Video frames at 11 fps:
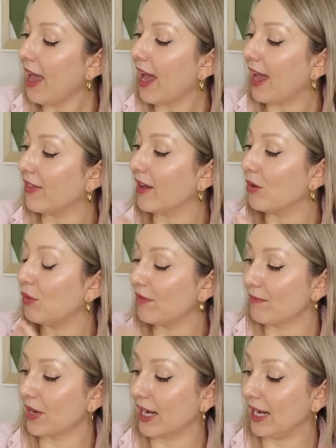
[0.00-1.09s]
And then
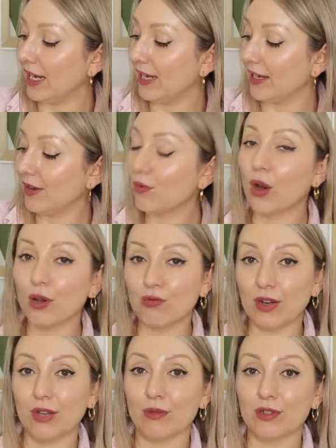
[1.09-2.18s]
with my cleaning, what I
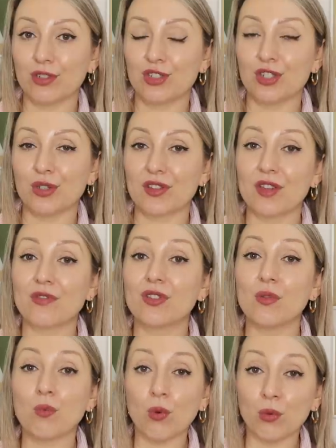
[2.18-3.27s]
really wanted to do is give
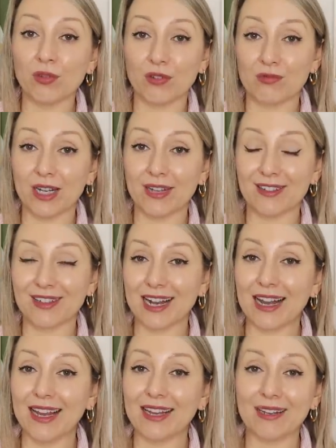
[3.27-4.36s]
the walls a really good
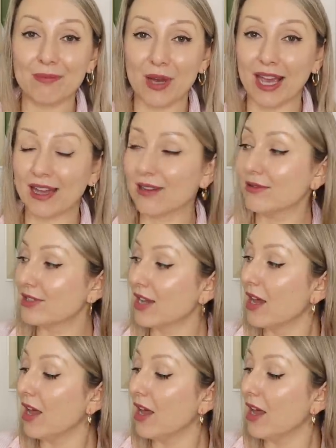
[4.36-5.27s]
clean in my house.